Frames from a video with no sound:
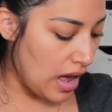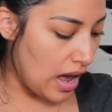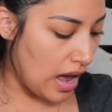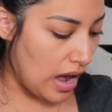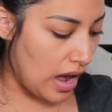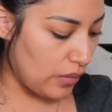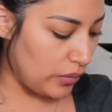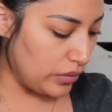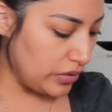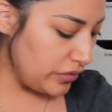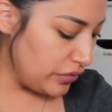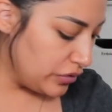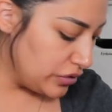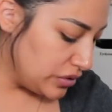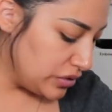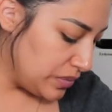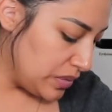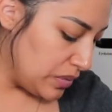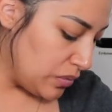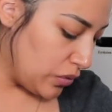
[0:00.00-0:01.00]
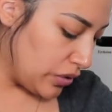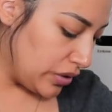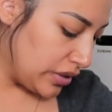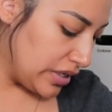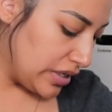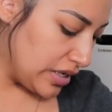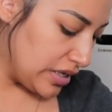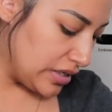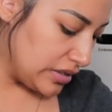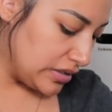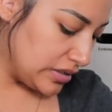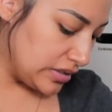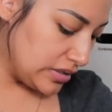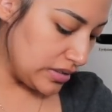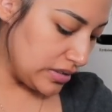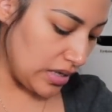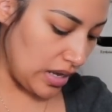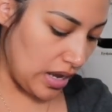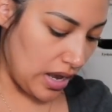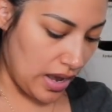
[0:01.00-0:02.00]
I wonder if there's gonna be more
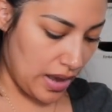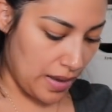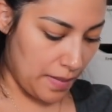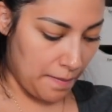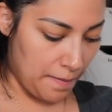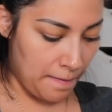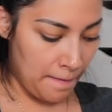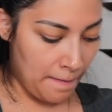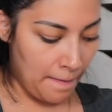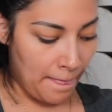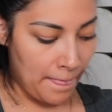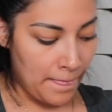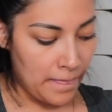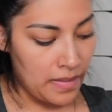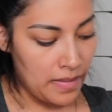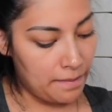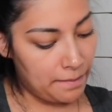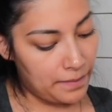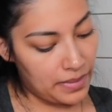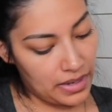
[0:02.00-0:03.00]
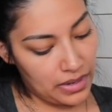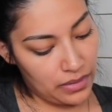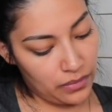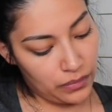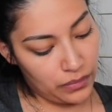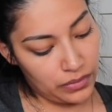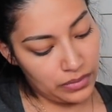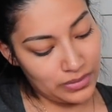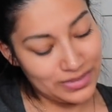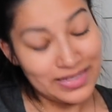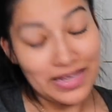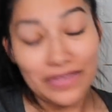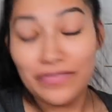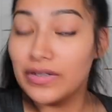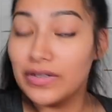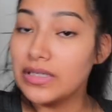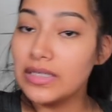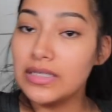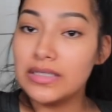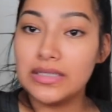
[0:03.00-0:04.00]
kits, um, but we'll
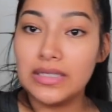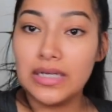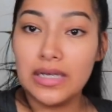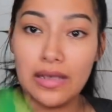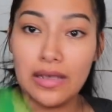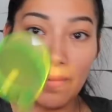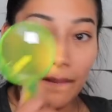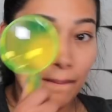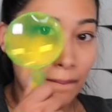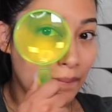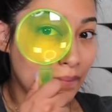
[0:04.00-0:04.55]
definitely see.